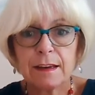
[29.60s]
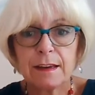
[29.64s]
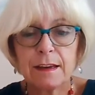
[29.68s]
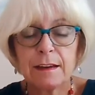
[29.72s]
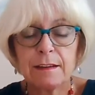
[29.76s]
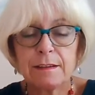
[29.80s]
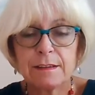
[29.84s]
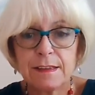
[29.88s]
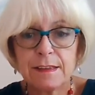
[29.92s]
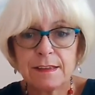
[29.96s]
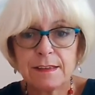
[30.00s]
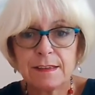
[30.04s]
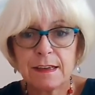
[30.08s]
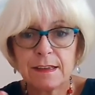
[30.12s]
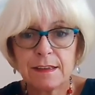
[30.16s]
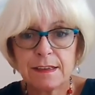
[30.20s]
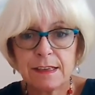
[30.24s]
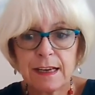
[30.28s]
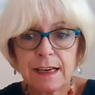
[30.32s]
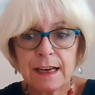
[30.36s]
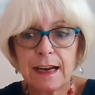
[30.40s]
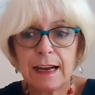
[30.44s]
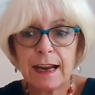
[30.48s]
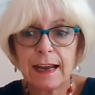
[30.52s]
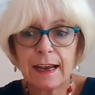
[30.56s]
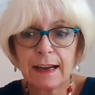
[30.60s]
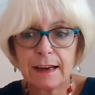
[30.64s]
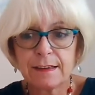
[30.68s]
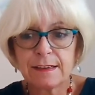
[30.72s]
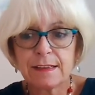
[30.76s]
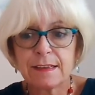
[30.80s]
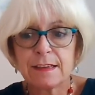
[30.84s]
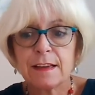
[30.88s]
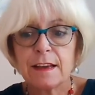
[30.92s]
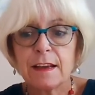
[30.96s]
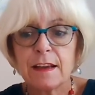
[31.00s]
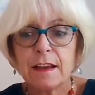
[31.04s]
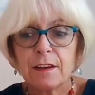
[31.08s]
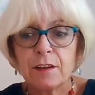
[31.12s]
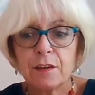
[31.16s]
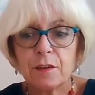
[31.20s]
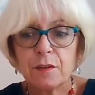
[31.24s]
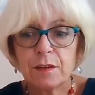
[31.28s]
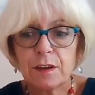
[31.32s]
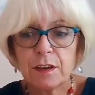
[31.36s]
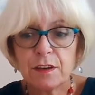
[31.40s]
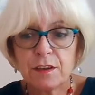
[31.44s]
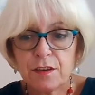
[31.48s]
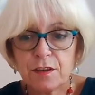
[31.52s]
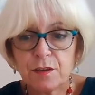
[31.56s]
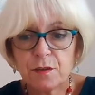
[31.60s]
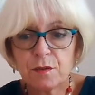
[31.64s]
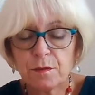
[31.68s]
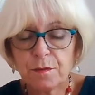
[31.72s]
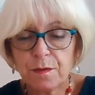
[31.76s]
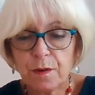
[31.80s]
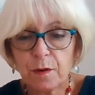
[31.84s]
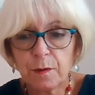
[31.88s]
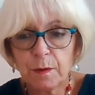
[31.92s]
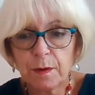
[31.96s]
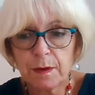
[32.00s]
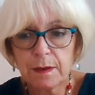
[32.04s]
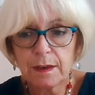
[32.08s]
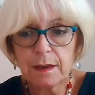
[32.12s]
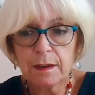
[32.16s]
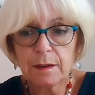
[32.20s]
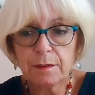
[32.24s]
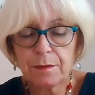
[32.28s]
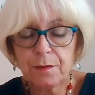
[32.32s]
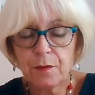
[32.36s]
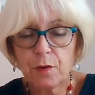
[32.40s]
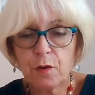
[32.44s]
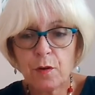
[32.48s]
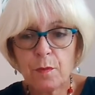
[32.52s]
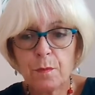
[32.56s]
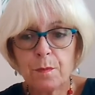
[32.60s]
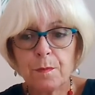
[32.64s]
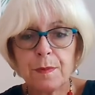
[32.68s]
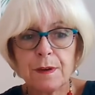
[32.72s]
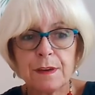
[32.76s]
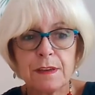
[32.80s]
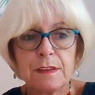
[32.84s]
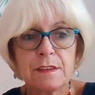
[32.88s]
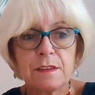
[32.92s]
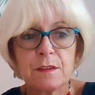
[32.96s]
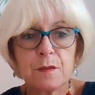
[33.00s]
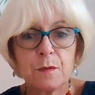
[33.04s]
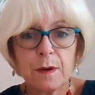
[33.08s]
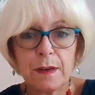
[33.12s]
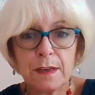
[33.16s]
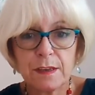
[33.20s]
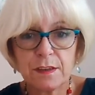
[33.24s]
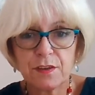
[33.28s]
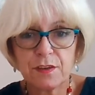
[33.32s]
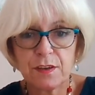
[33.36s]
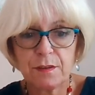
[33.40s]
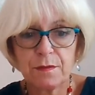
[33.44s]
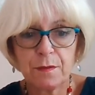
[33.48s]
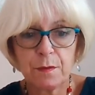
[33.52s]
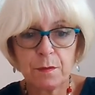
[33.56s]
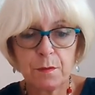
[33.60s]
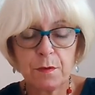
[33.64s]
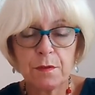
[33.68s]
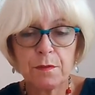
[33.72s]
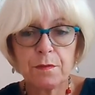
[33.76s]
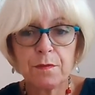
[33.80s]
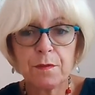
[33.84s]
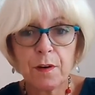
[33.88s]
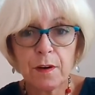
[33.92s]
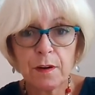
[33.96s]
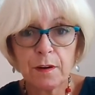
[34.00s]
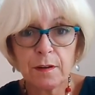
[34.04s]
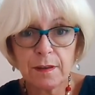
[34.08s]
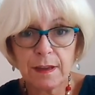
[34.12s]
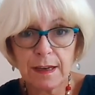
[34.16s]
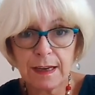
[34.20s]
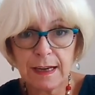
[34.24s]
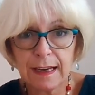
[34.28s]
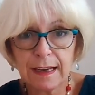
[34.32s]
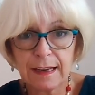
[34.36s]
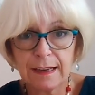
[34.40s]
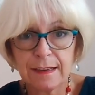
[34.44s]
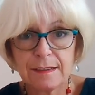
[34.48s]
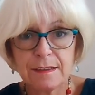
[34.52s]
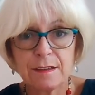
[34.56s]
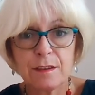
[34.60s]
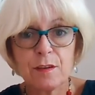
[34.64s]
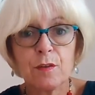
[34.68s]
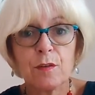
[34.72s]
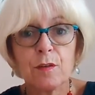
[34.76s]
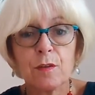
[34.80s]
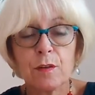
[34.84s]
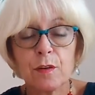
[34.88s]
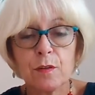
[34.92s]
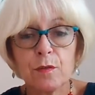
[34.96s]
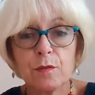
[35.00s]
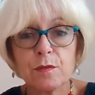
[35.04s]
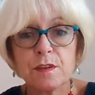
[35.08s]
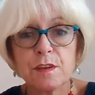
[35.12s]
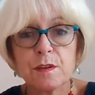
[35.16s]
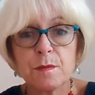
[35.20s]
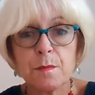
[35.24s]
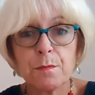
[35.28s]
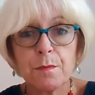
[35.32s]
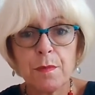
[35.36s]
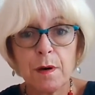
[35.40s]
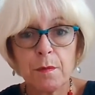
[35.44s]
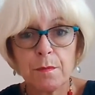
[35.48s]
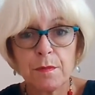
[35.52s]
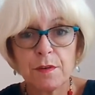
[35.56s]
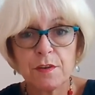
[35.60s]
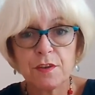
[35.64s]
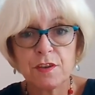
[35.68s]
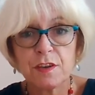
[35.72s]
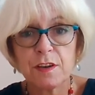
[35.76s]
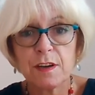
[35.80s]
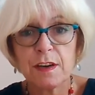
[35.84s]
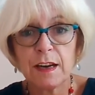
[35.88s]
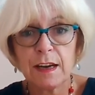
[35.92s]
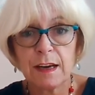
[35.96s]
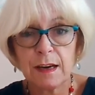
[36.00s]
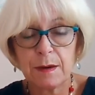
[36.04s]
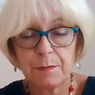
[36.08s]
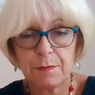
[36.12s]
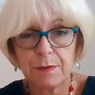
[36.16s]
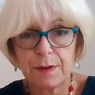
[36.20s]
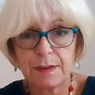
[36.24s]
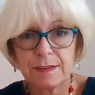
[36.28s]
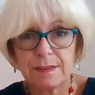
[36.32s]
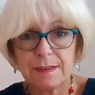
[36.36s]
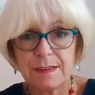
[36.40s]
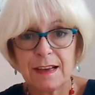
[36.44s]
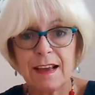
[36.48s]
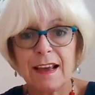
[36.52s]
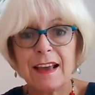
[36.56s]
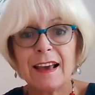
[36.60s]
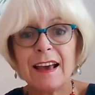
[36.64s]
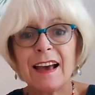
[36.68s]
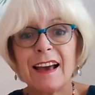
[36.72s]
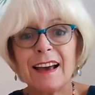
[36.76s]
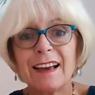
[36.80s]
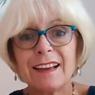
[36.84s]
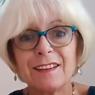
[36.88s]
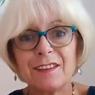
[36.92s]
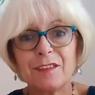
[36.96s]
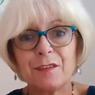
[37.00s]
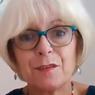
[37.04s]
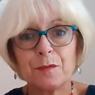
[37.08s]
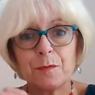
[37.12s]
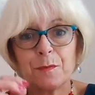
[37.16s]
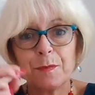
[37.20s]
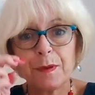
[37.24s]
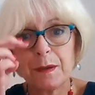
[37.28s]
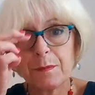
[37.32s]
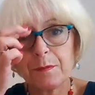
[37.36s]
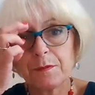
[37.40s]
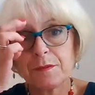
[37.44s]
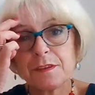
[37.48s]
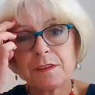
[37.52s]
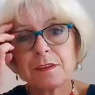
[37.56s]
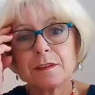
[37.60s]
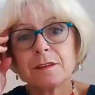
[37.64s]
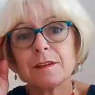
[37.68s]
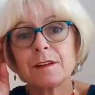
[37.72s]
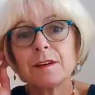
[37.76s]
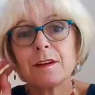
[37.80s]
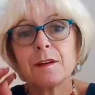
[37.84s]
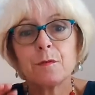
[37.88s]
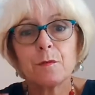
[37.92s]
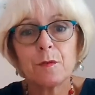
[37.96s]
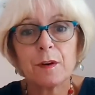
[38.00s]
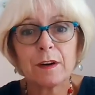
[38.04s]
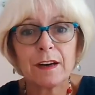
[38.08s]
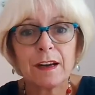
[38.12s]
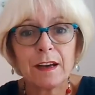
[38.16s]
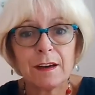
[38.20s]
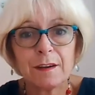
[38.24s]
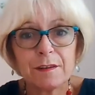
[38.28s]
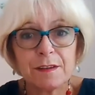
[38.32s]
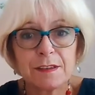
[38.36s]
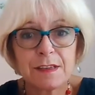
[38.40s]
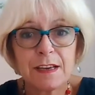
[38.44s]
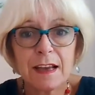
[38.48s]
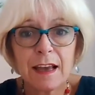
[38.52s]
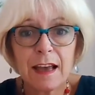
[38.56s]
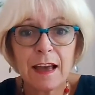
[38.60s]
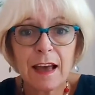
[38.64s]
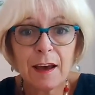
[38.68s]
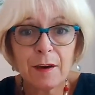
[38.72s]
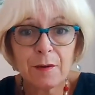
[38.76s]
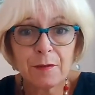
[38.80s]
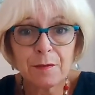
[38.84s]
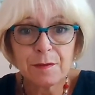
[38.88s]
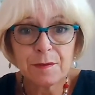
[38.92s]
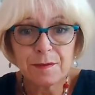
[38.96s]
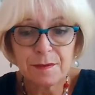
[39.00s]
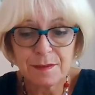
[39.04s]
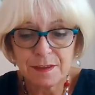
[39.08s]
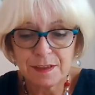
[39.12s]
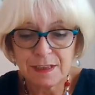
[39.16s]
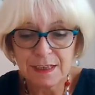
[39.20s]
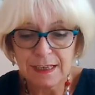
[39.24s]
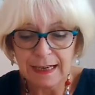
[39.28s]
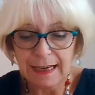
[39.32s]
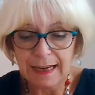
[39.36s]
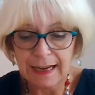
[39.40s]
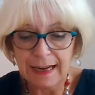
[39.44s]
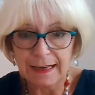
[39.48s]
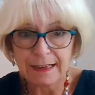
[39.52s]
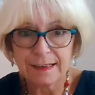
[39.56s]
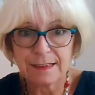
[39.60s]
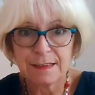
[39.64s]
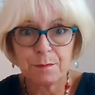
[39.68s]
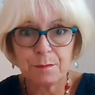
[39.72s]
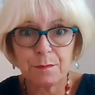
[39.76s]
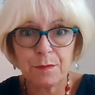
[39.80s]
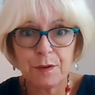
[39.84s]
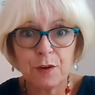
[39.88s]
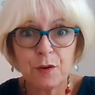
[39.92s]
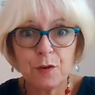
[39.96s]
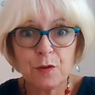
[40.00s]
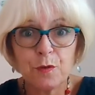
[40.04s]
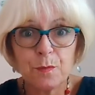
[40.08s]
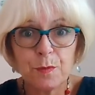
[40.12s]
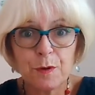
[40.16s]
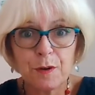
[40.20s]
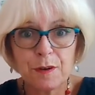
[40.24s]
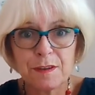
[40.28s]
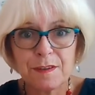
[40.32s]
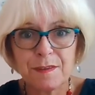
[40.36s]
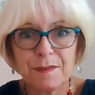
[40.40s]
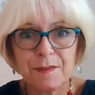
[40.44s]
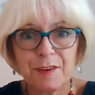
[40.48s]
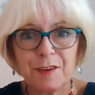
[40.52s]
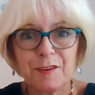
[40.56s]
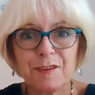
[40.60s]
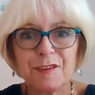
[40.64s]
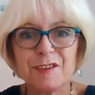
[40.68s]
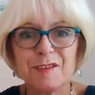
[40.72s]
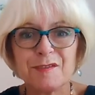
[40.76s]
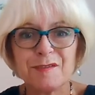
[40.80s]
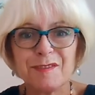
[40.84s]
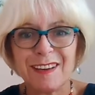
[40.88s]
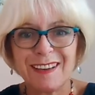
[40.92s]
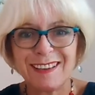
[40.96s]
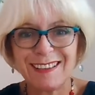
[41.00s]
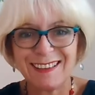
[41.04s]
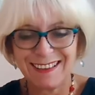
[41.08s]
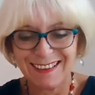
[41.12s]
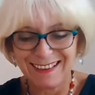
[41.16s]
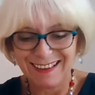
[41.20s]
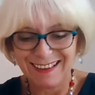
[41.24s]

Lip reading: decide to collect, you need to follow a little form, but it's quite straightforward. Follow the links or go to Monmouthshire Libraries and you'll be able to work out how to collect some new books for you to read.